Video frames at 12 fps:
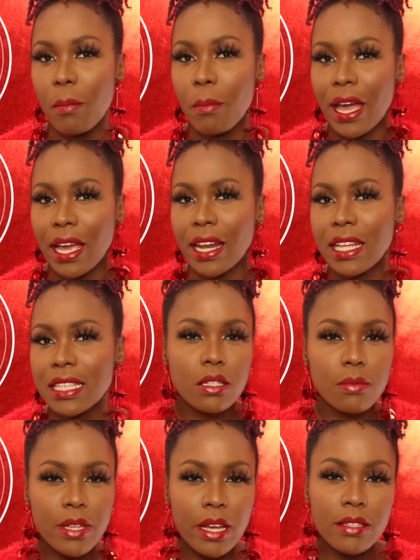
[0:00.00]
I'm buying it.
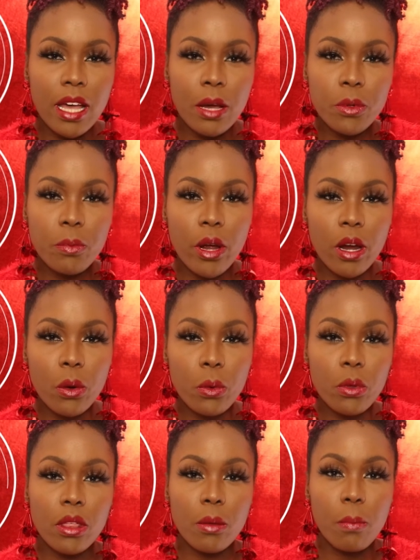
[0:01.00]
Sometimes I would pair it
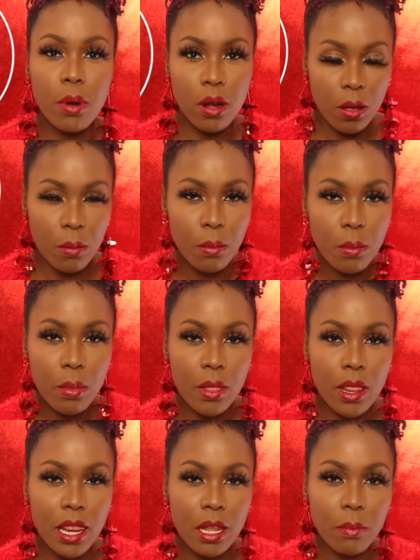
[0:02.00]
with a plum
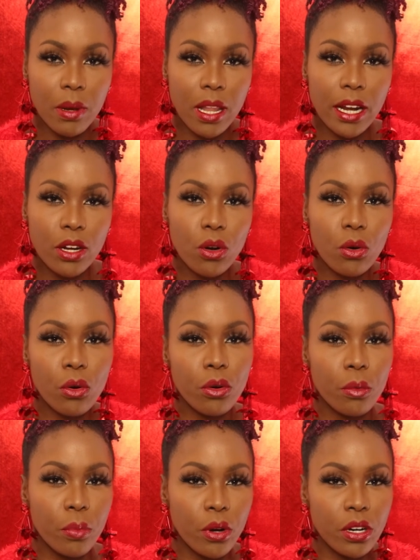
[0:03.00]
lip liner
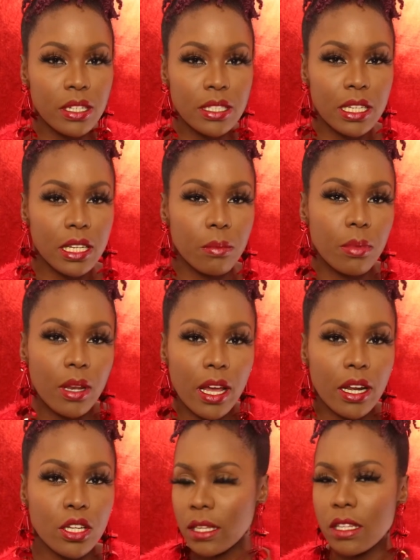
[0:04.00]
or a burgundy lip
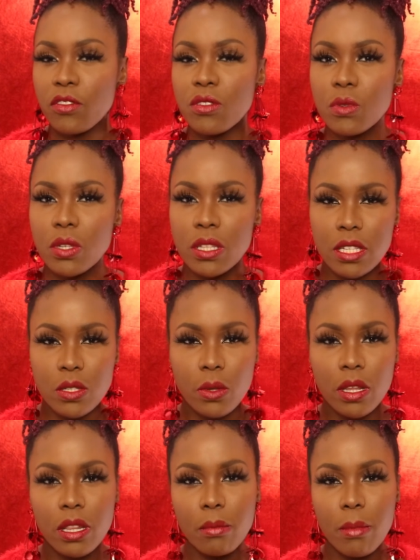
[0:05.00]
liner. The difference between this
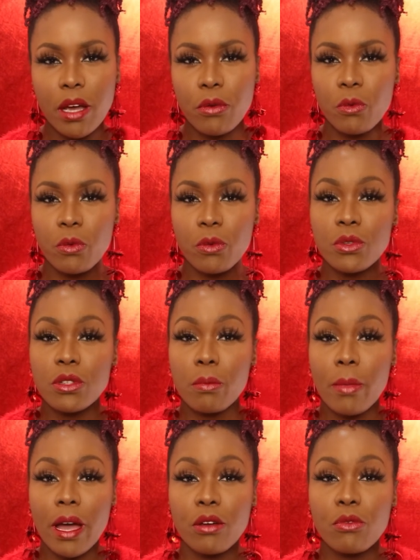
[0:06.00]
one and the MAC Ruby Woo is the
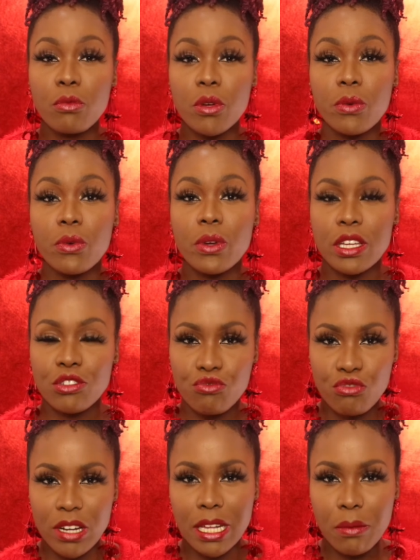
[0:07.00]
MAC Ruby Woo is
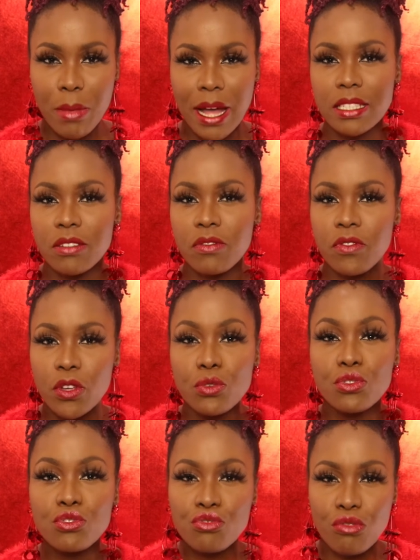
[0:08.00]
really matte. It
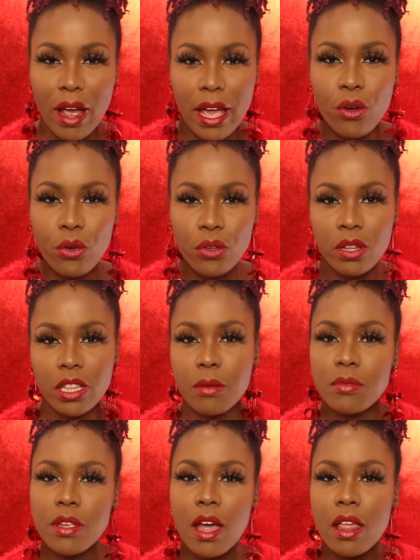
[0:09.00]
feels dry on your
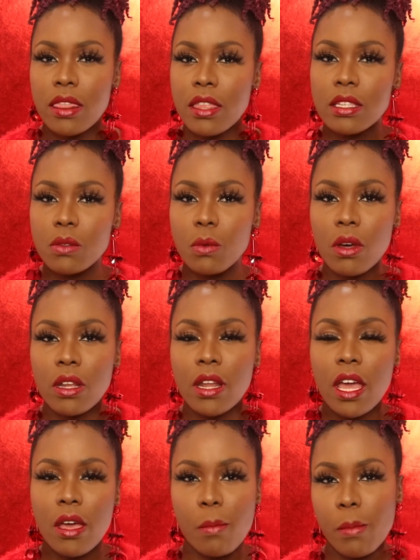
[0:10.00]
lips. This
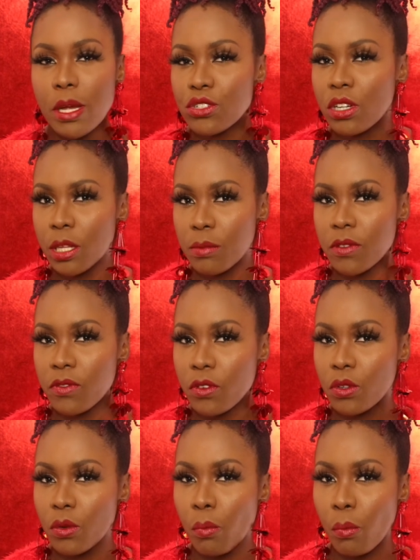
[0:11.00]
one makes your lips
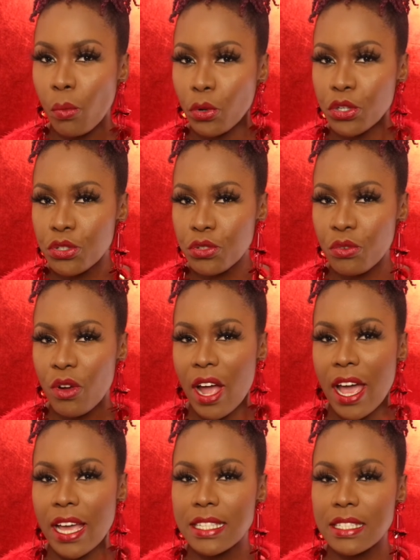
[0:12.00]
feel
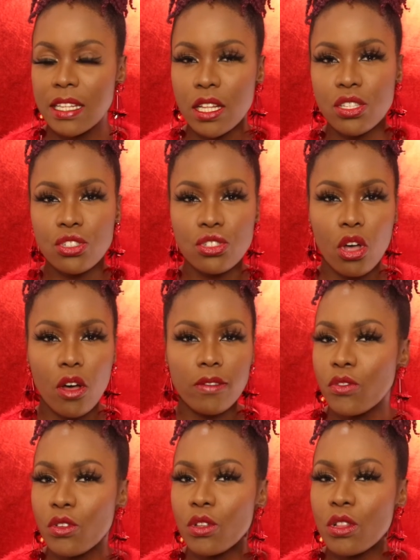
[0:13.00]
moisturized and soft.
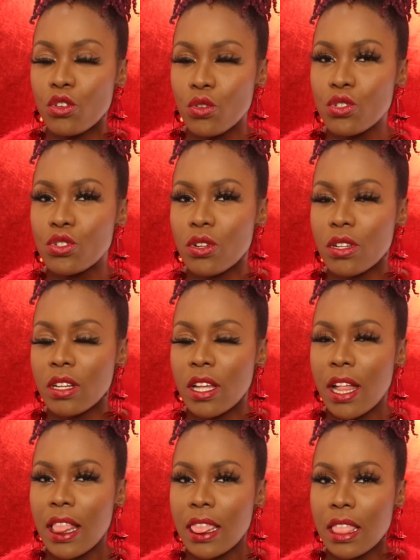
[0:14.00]
If you use your
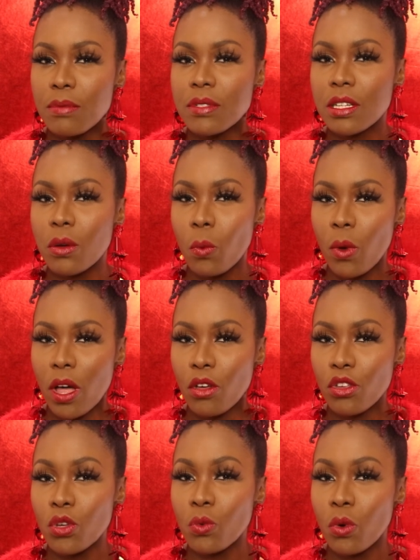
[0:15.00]
lipstick
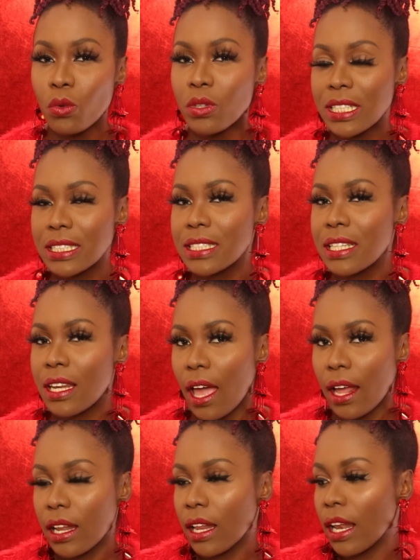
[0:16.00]
well, you won't need to
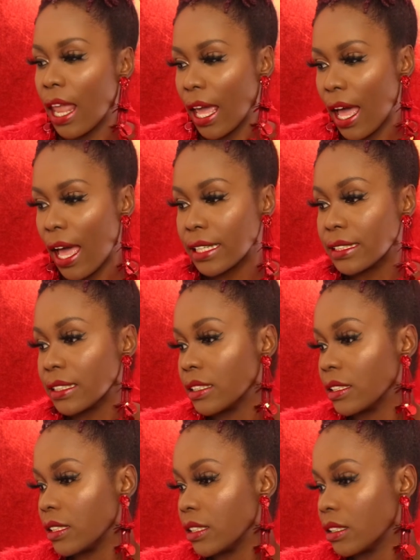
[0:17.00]
line it like I
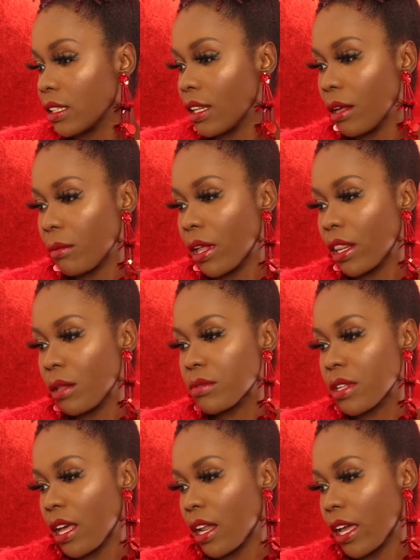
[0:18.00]
didn't need to line my
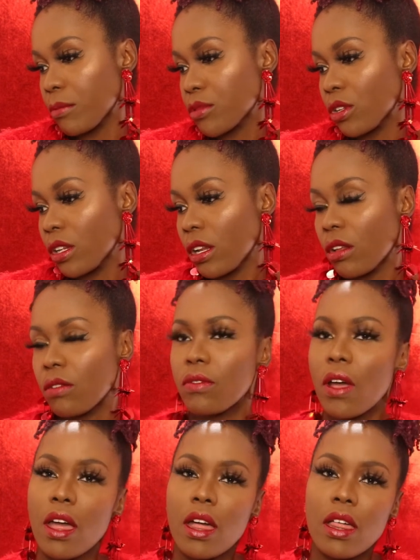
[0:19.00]
lips, and I absolutely love
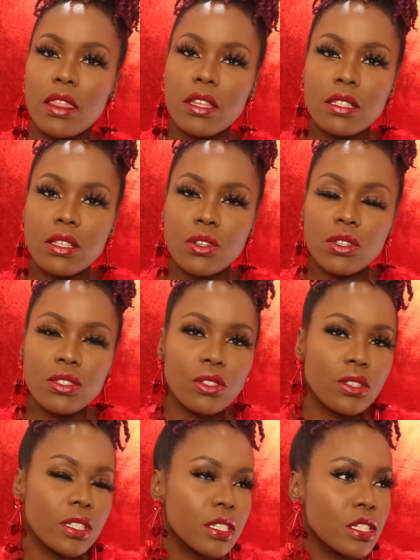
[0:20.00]
this look.
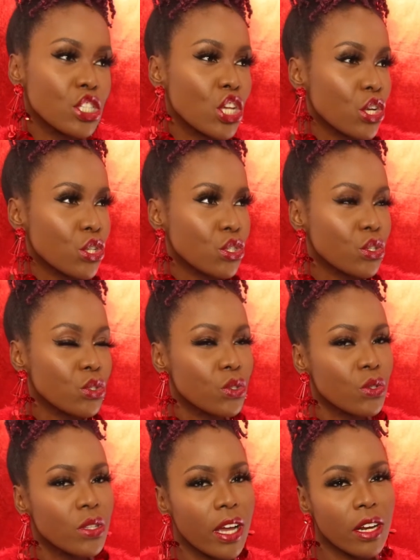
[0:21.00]
So this is
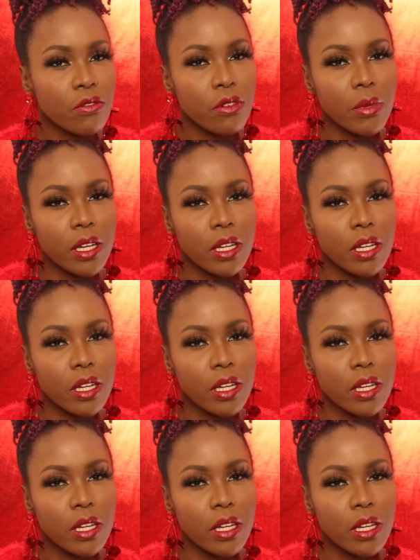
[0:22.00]
229 from